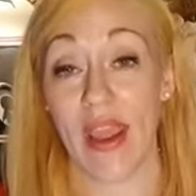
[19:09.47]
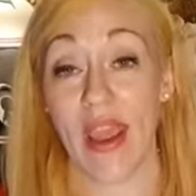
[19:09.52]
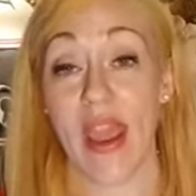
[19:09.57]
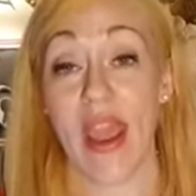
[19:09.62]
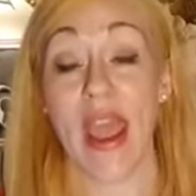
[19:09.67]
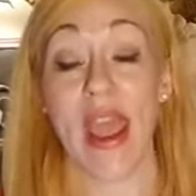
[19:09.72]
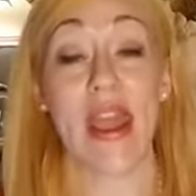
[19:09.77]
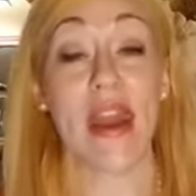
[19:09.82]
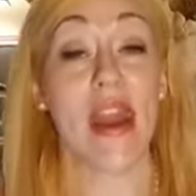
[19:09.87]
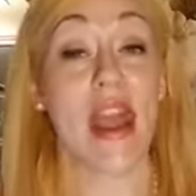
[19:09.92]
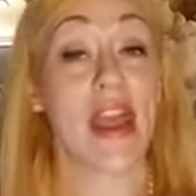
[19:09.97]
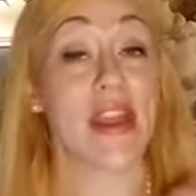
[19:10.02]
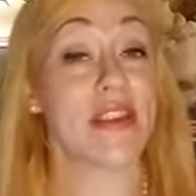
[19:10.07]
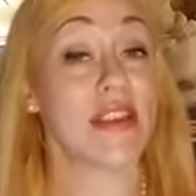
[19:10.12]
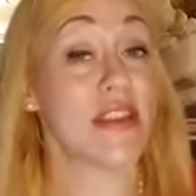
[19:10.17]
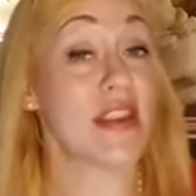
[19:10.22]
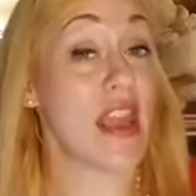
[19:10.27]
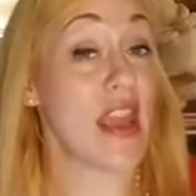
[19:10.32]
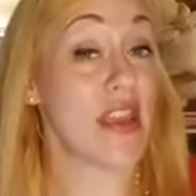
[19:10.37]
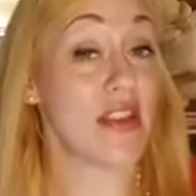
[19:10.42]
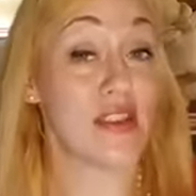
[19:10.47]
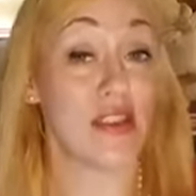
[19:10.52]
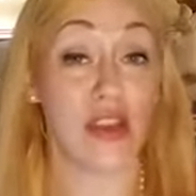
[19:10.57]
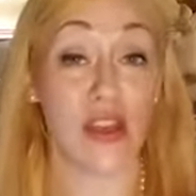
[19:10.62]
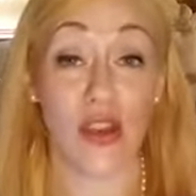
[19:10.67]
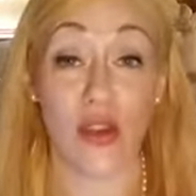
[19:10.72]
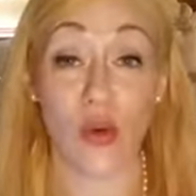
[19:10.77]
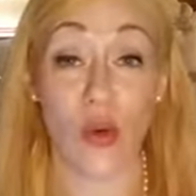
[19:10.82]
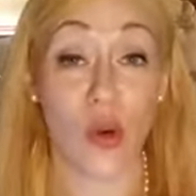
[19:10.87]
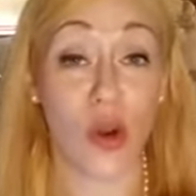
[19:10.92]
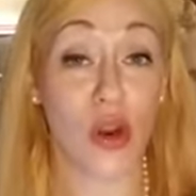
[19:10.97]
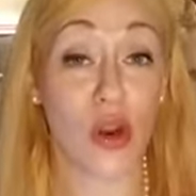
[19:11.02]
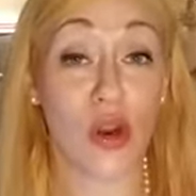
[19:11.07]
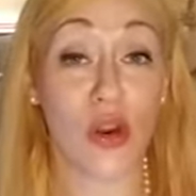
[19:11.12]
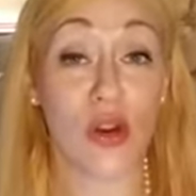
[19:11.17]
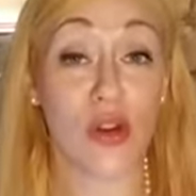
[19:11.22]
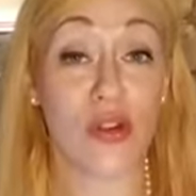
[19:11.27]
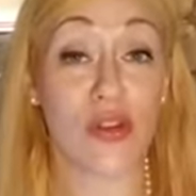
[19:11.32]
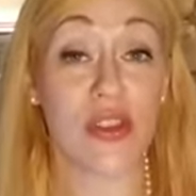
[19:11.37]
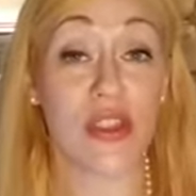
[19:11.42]
And as New
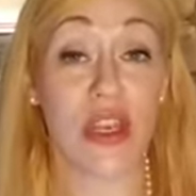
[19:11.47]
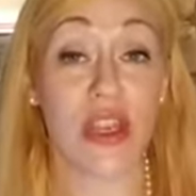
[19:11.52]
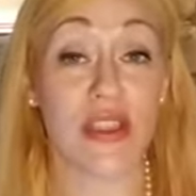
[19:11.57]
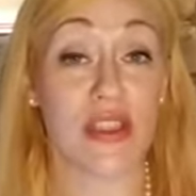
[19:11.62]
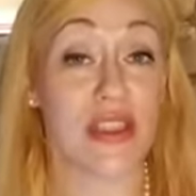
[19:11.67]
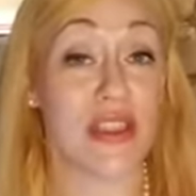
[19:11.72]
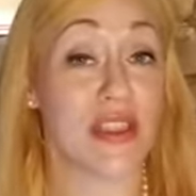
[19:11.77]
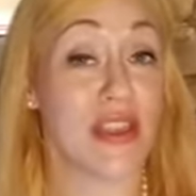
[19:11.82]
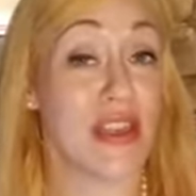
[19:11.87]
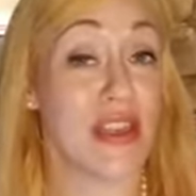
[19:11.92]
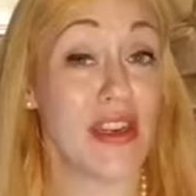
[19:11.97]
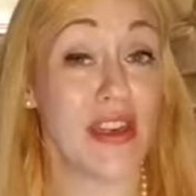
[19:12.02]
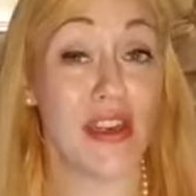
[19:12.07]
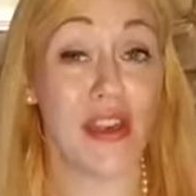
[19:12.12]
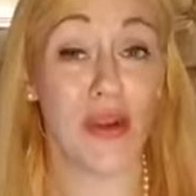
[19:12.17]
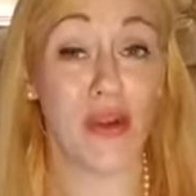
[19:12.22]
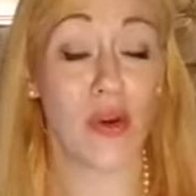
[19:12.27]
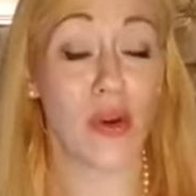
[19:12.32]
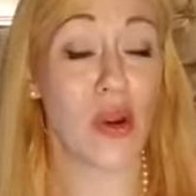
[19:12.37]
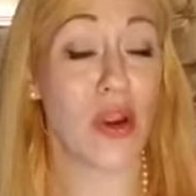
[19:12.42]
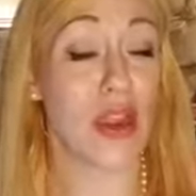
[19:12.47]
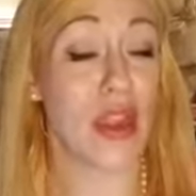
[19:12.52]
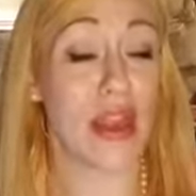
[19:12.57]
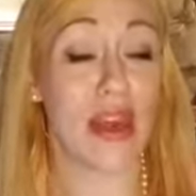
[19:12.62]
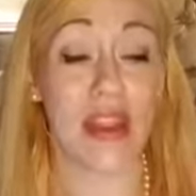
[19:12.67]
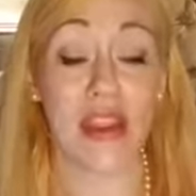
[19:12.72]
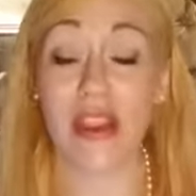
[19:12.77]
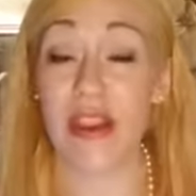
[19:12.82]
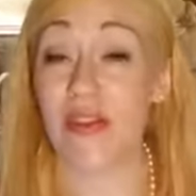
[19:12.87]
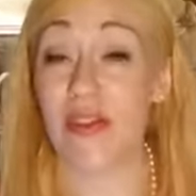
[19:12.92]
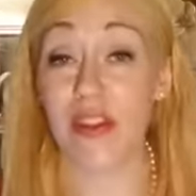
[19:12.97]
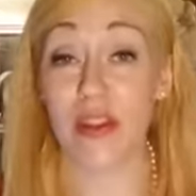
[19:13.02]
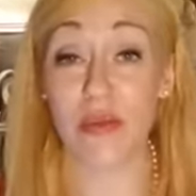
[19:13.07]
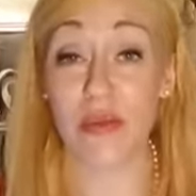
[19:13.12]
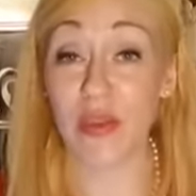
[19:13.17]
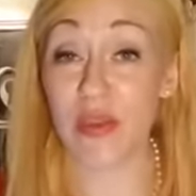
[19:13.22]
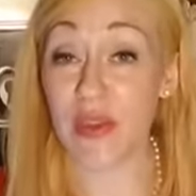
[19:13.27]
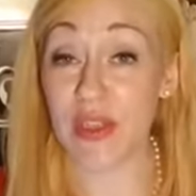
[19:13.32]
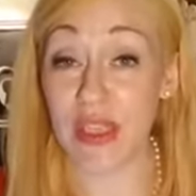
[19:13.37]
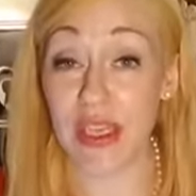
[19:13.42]
Yorkers and as the city of New York and even the
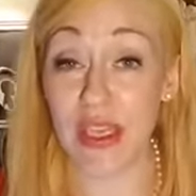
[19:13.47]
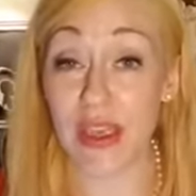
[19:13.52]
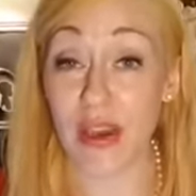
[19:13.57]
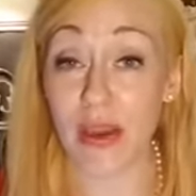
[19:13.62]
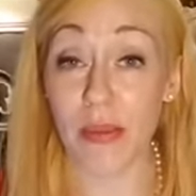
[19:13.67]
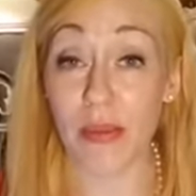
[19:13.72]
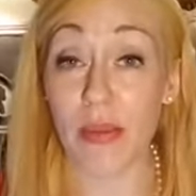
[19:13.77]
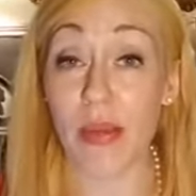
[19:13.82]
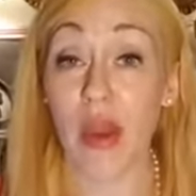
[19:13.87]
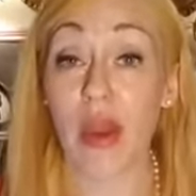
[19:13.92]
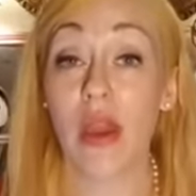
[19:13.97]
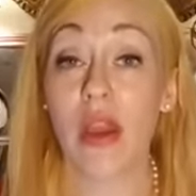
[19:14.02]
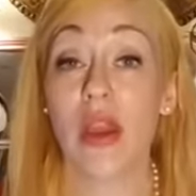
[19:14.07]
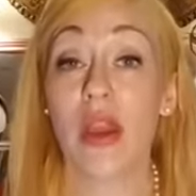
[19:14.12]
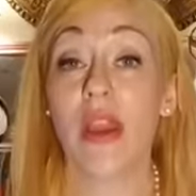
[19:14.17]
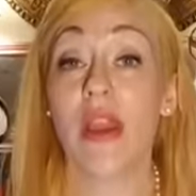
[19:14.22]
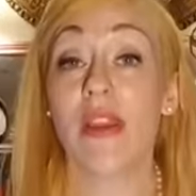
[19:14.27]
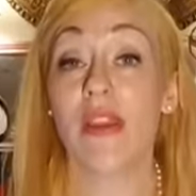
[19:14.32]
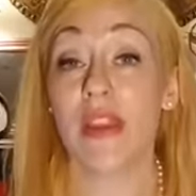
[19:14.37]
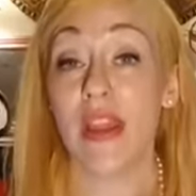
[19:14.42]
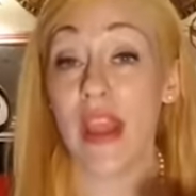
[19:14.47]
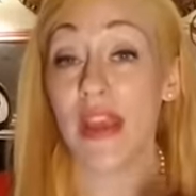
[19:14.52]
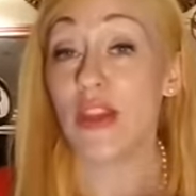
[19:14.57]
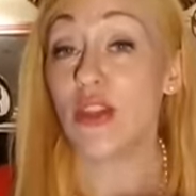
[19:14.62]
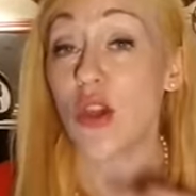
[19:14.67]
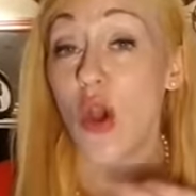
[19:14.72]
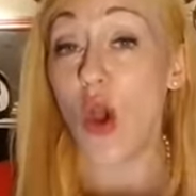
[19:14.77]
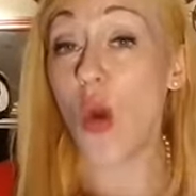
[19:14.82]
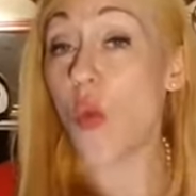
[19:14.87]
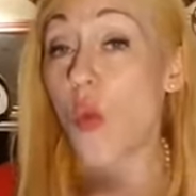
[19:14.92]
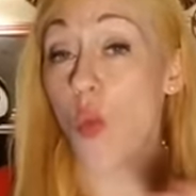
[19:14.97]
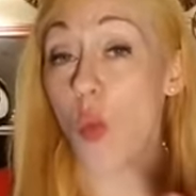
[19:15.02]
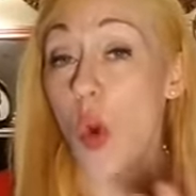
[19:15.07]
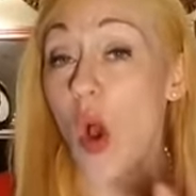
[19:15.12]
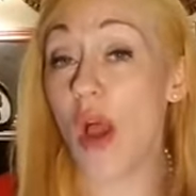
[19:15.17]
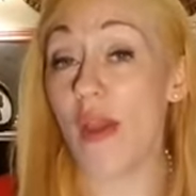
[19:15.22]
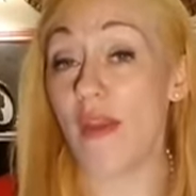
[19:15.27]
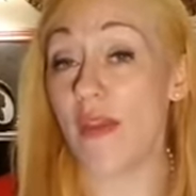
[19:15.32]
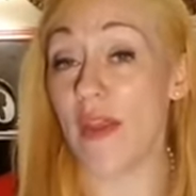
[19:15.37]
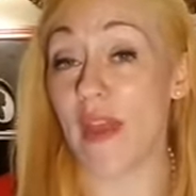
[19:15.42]
museum, they don't
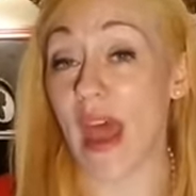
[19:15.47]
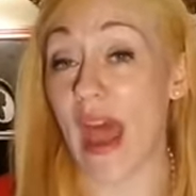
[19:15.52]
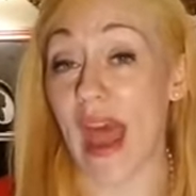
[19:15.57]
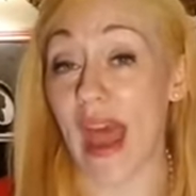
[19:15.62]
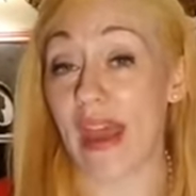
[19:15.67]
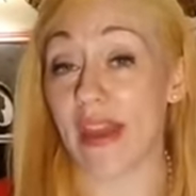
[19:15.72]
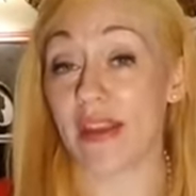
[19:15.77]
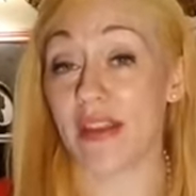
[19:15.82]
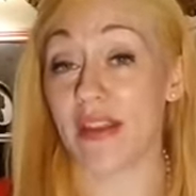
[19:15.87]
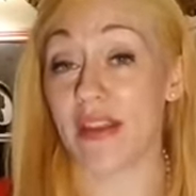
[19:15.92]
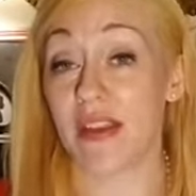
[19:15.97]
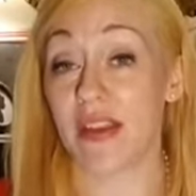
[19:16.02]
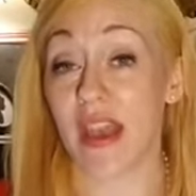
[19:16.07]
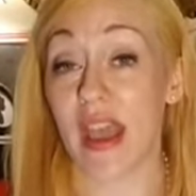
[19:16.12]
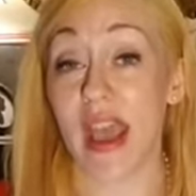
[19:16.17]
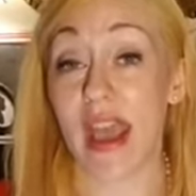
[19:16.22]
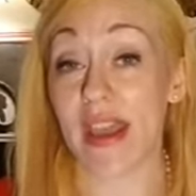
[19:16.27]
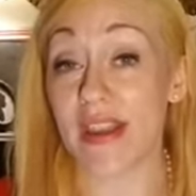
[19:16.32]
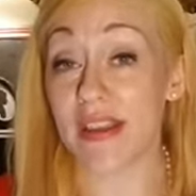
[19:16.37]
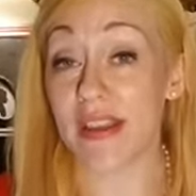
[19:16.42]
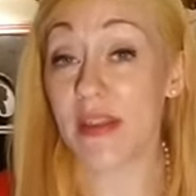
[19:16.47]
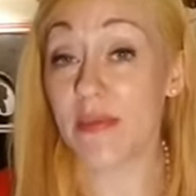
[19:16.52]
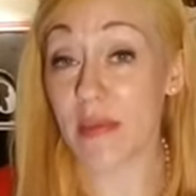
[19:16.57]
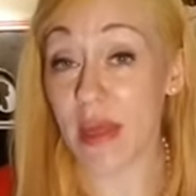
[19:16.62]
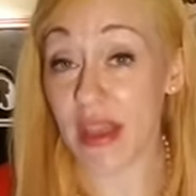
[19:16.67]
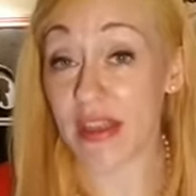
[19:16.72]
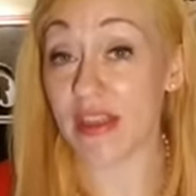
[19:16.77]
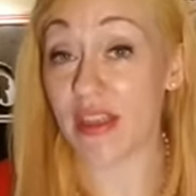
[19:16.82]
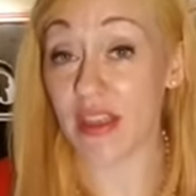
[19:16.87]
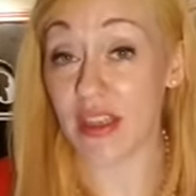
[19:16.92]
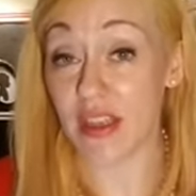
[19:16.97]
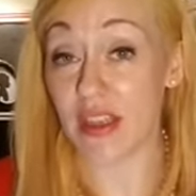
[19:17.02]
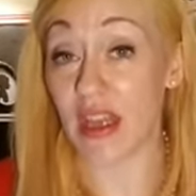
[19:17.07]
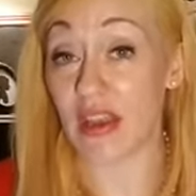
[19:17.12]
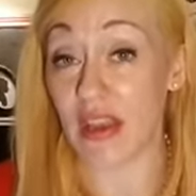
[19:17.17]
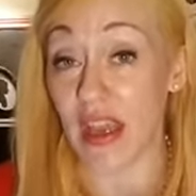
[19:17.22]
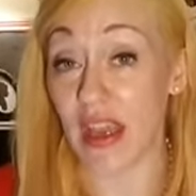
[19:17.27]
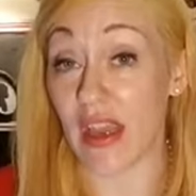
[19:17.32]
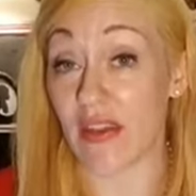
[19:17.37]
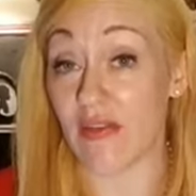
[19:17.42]
want that as the message that
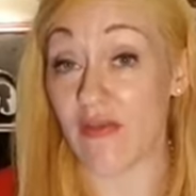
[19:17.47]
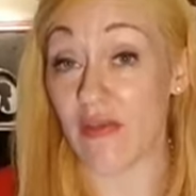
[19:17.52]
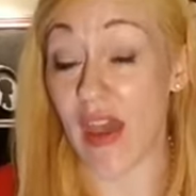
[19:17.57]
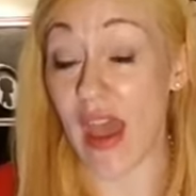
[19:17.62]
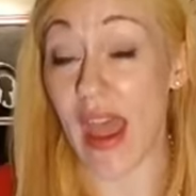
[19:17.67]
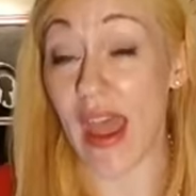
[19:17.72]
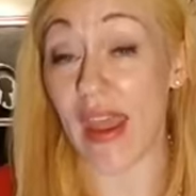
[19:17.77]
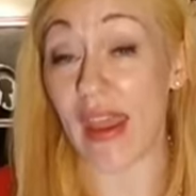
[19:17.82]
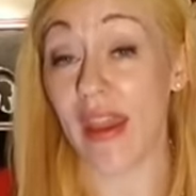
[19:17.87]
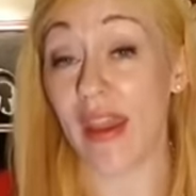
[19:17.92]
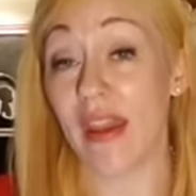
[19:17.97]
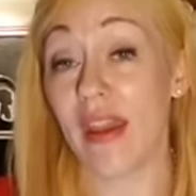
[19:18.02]
they convey.